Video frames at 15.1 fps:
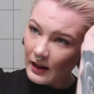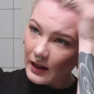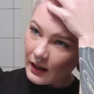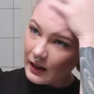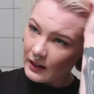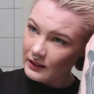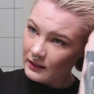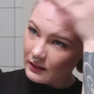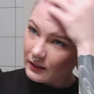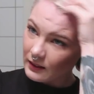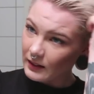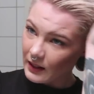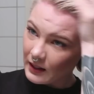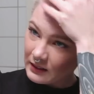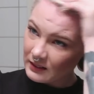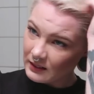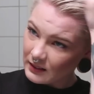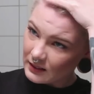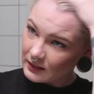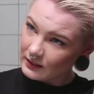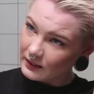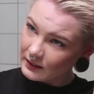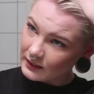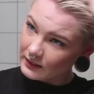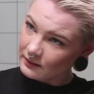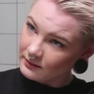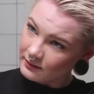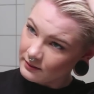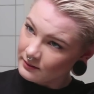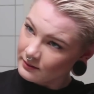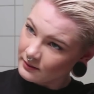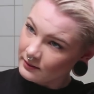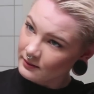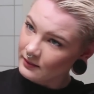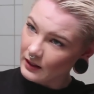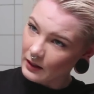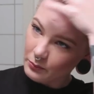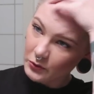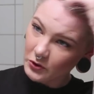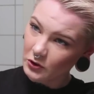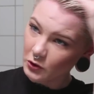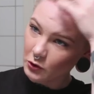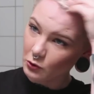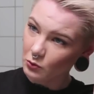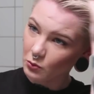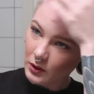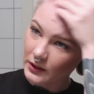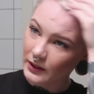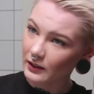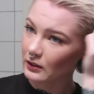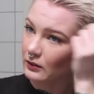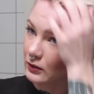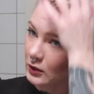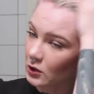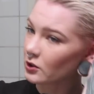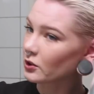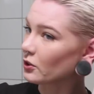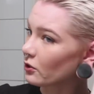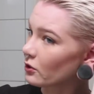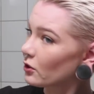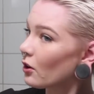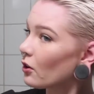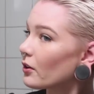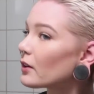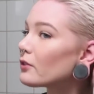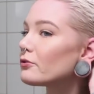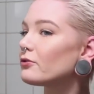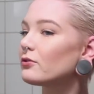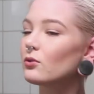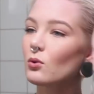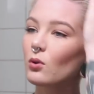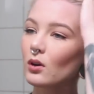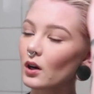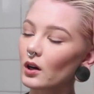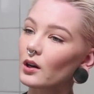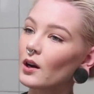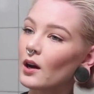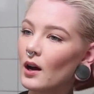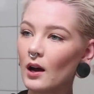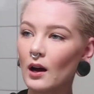And again, it's like up to you what kind of look you're going for.